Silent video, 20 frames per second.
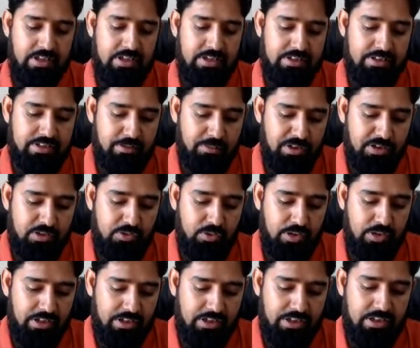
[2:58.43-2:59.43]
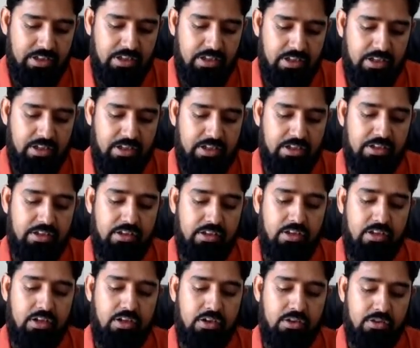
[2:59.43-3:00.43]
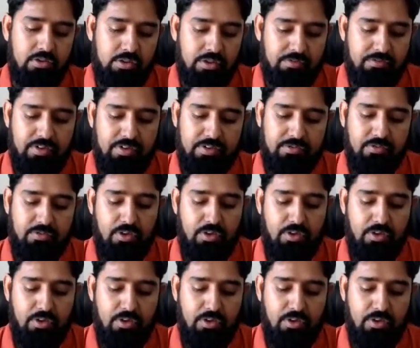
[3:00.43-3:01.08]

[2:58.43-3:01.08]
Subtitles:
submitted to India and to different